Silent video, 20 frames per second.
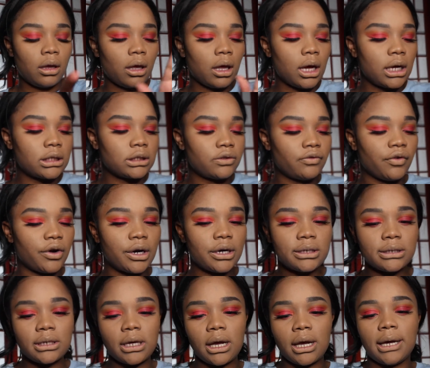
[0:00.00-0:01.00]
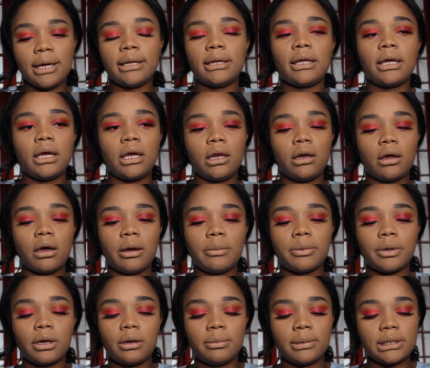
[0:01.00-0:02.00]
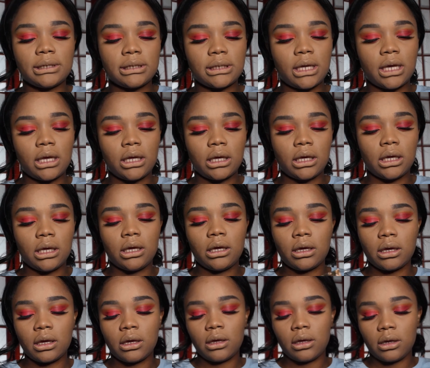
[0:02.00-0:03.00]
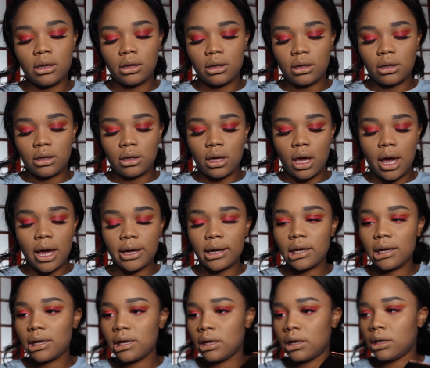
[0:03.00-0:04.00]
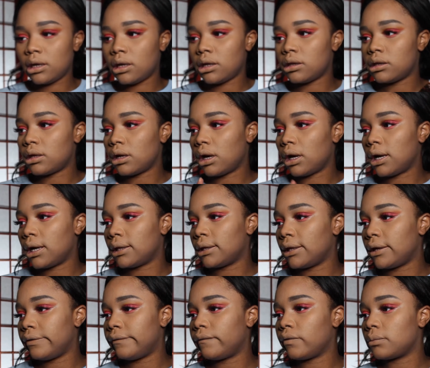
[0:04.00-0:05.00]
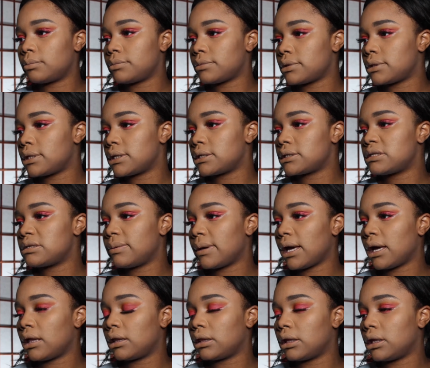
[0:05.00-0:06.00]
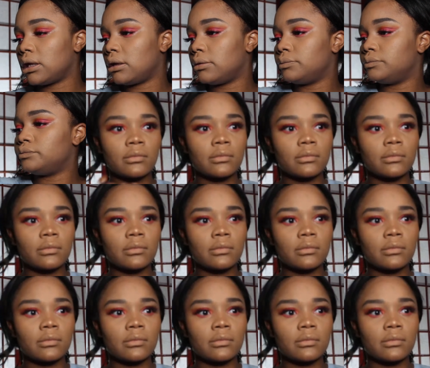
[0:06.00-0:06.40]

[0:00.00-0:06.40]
As far as highlight, I'm going to be taking, again, the highlight from this palette.